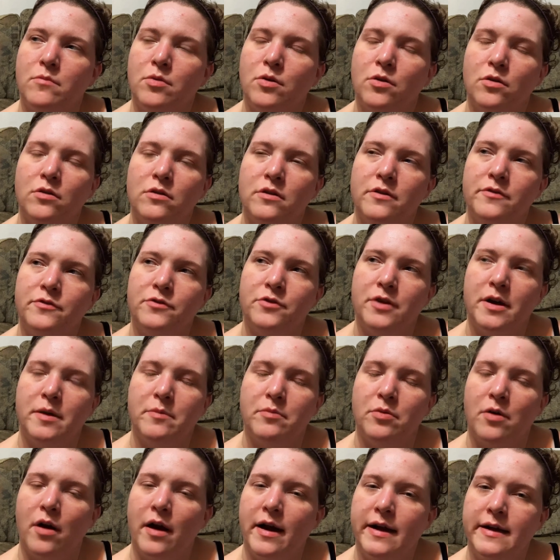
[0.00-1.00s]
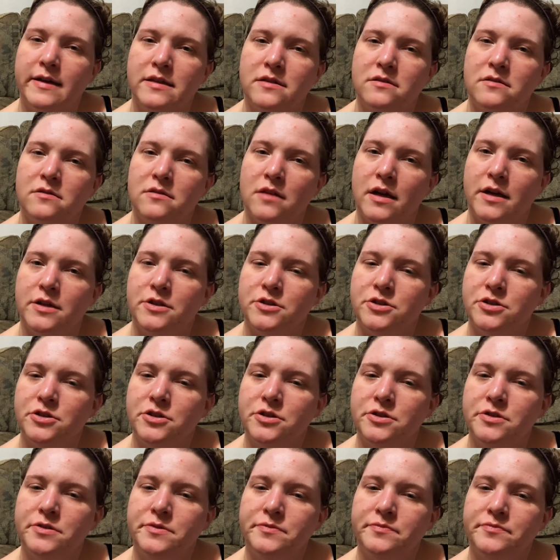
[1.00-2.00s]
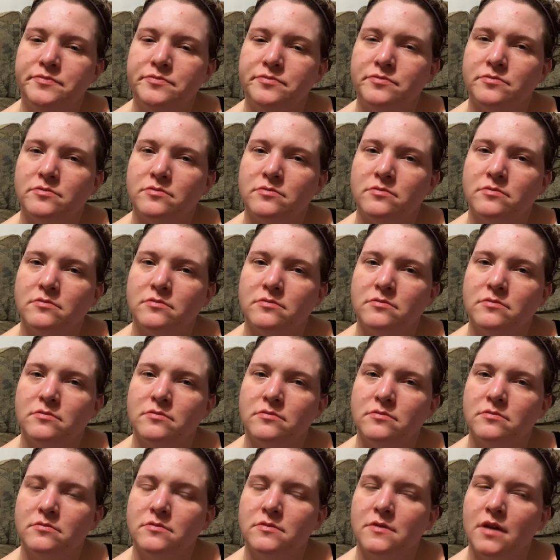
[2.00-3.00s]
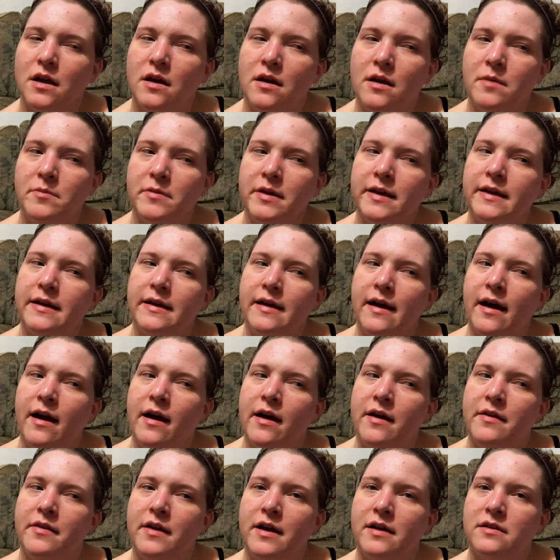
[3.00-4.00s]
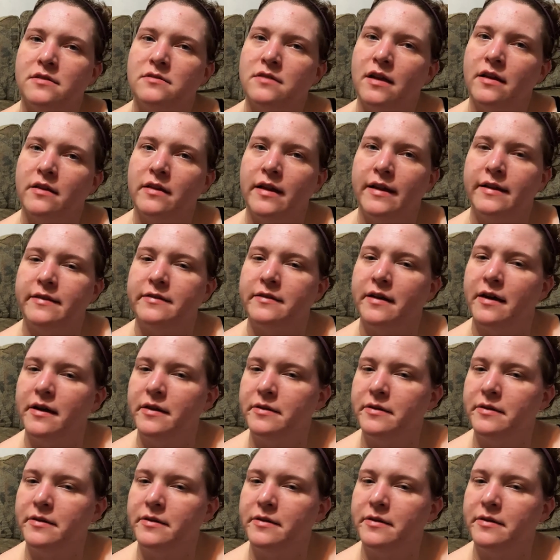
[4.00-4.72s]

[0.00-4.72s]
Pearl of Great Price lecture. And I'm like, yeah, that I like